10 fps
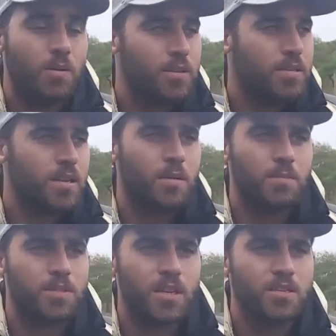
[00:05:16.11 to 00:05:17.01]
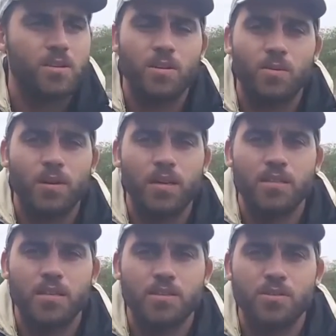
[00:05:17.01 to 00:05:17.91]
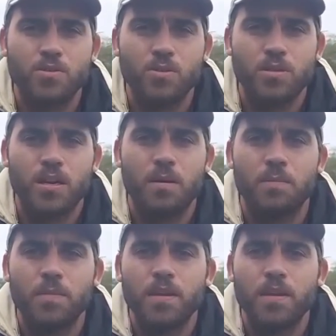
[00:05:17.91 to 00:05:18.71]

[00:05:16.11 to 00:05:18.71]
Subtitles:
it's come such a long way in such a short time.